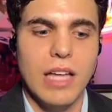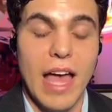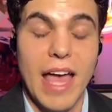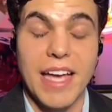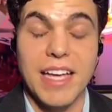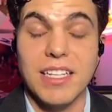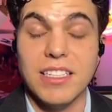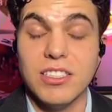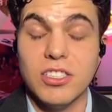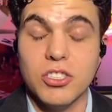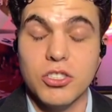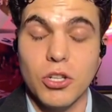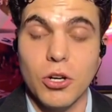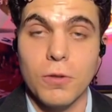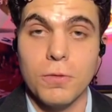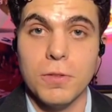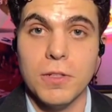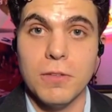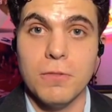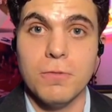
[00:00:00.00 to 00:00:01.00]
a
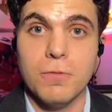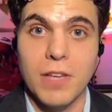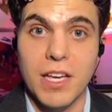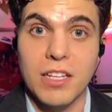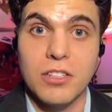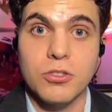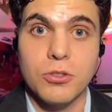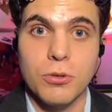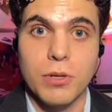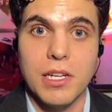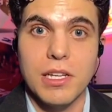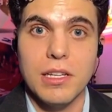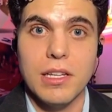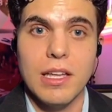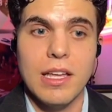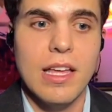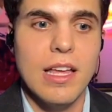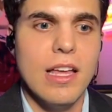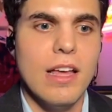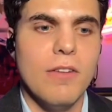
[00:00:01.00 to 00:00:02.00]
conservative victory.
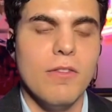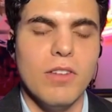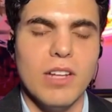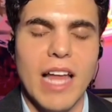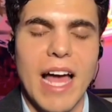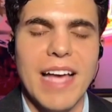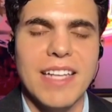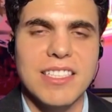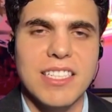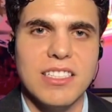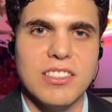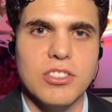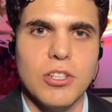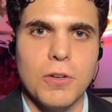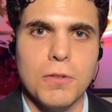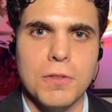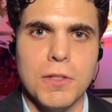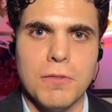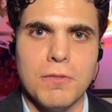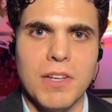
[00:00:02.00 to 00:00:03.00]
The last
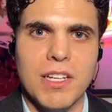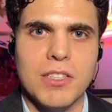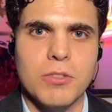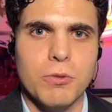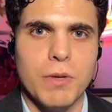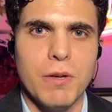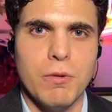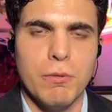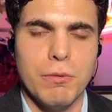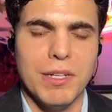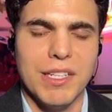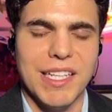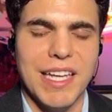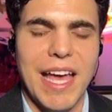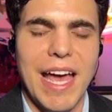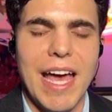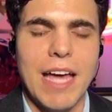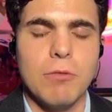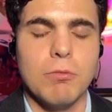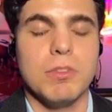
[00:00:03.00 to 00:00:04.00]
conservative victory we
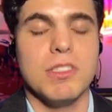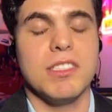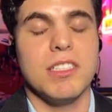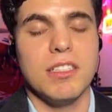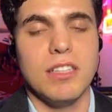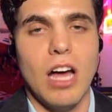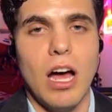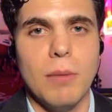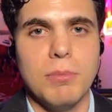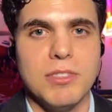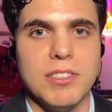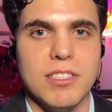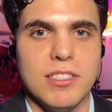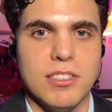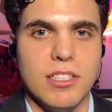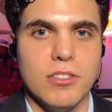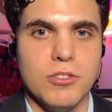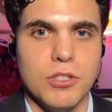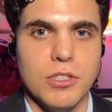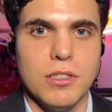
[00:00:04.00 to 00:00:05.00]
really had was the Dobbs
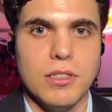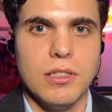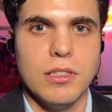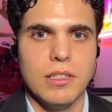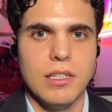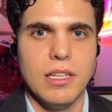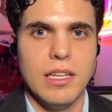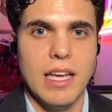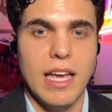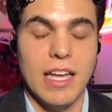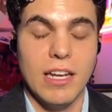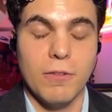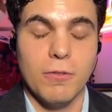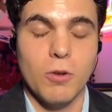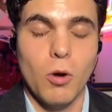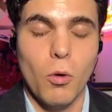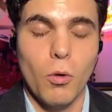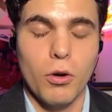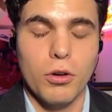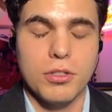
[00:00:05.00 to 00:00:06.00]
decision. And
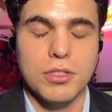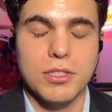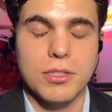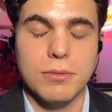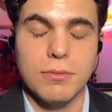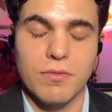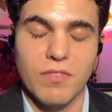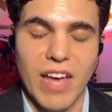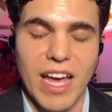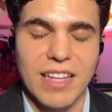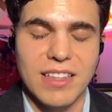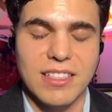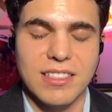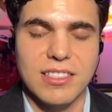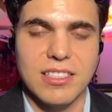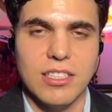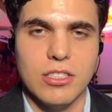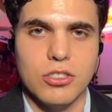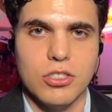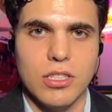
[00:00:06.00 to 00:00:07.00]
of course, that
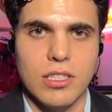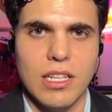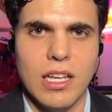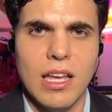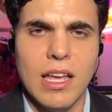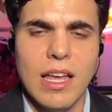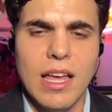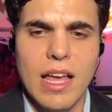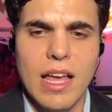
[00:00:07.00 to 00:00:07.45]
decision,